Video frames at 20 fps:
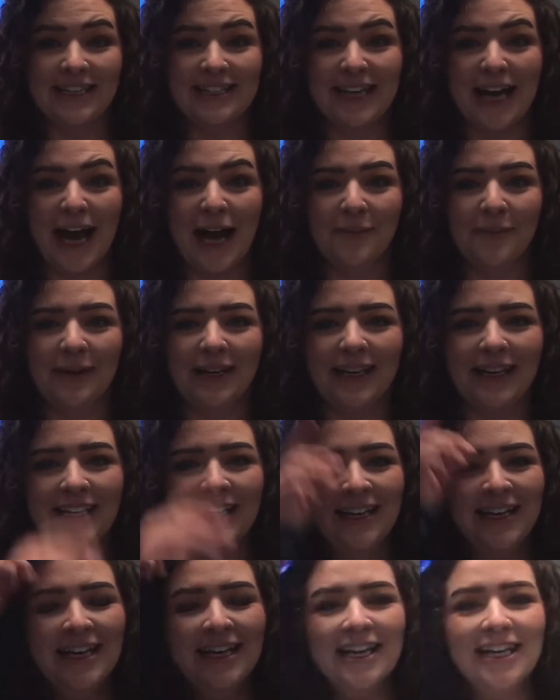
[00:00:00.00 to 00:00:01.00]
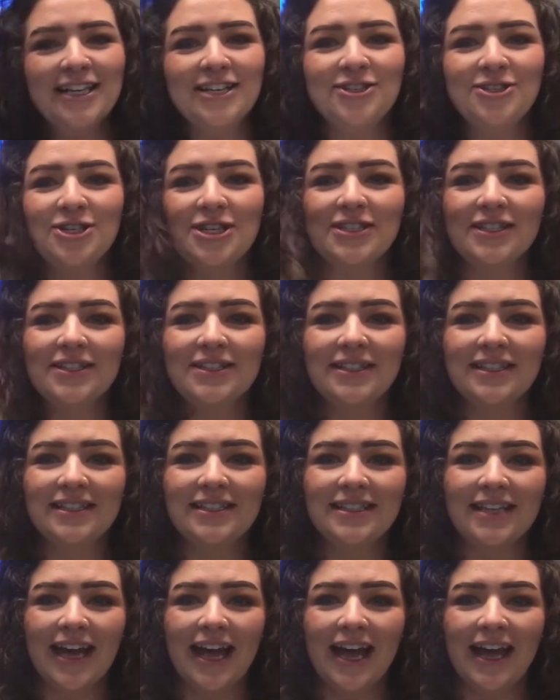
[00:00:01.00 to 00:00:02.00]
happening in Jesus'
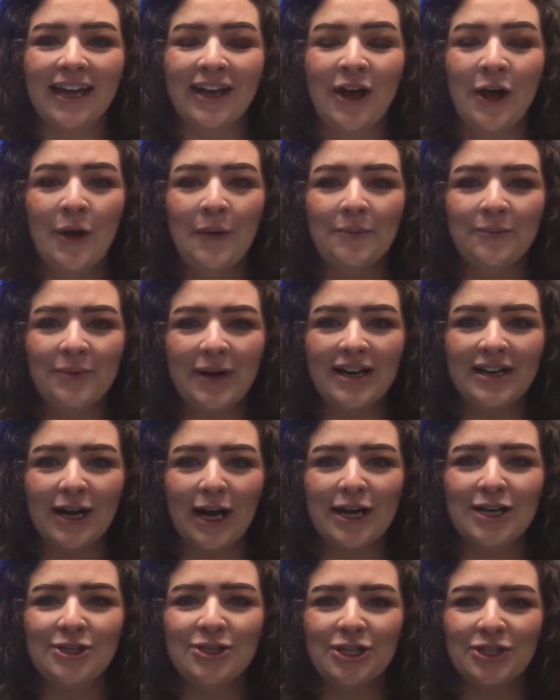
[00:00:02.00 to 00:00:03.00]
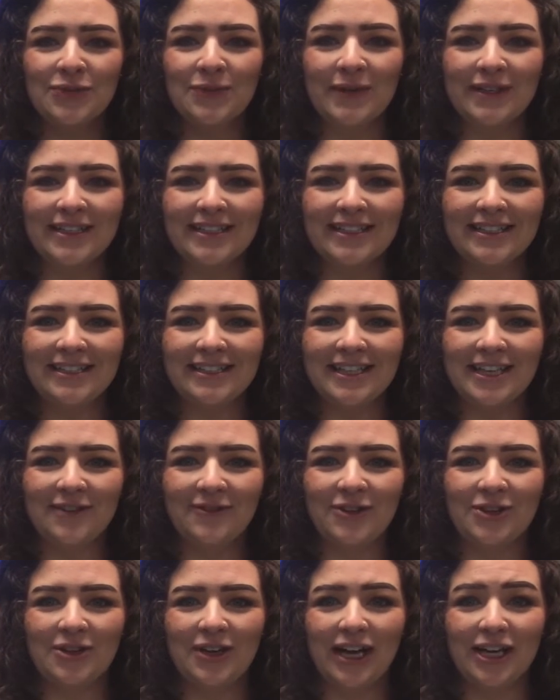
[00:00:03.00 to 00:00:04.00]
day, but I just wanted to see if
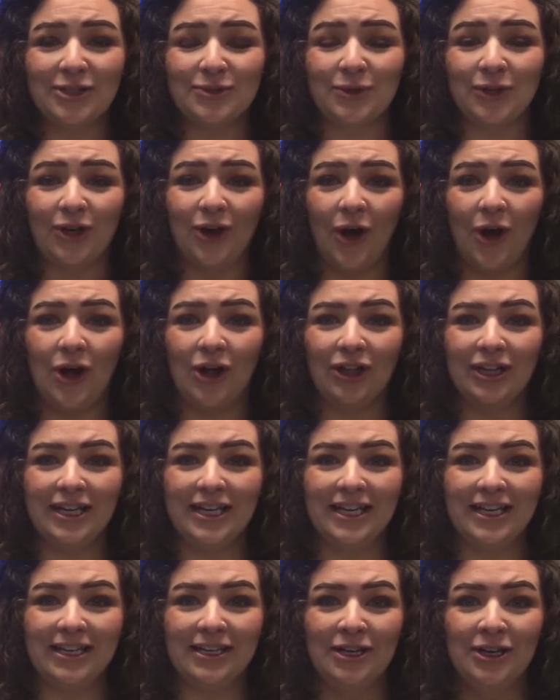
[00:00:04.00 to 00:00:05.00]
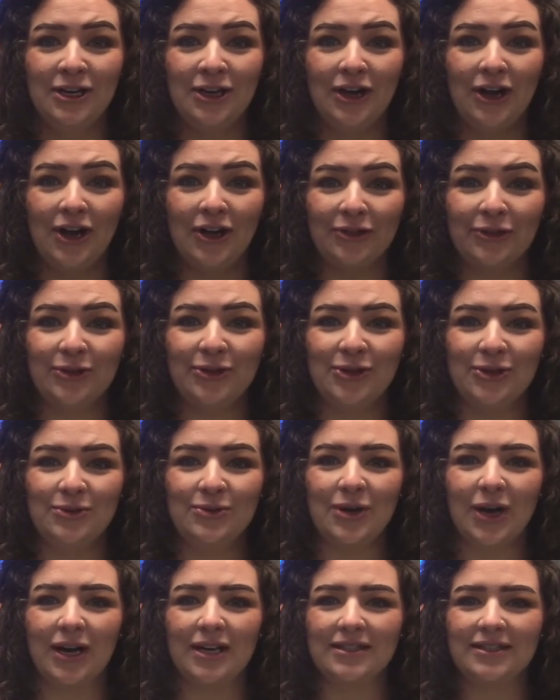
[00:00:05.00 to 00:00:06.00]
you guys were all in on the cue
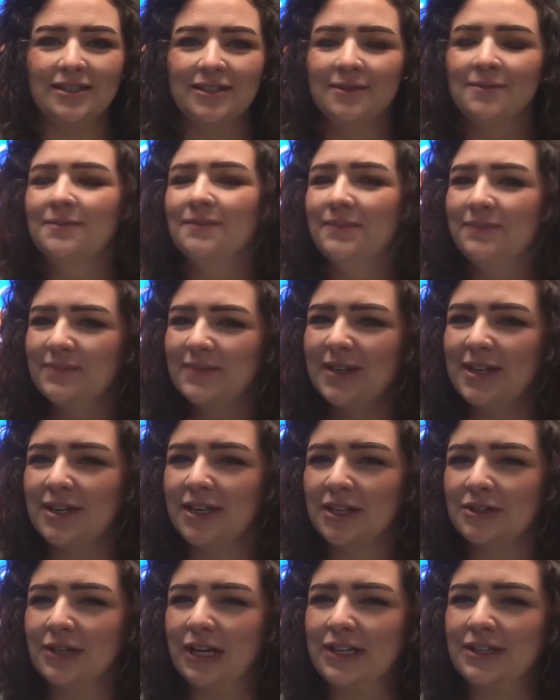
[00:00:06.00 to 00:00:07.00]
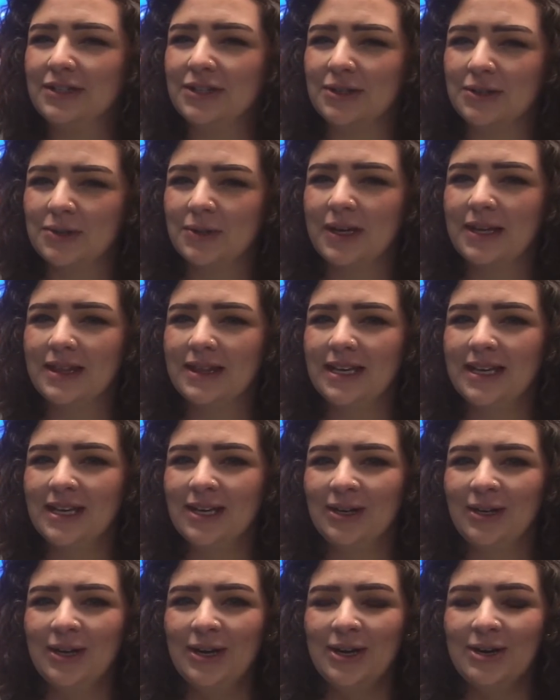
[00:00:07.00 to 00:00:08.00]
cards. And I trust you, so I
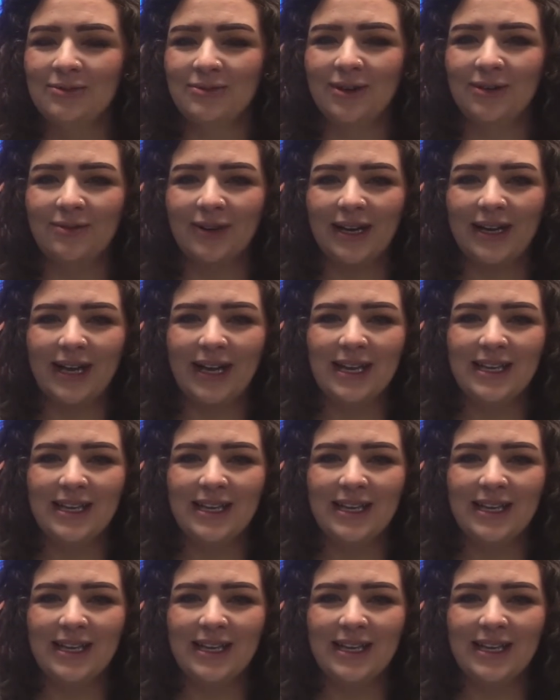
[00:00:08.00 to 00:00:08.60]
think we're ready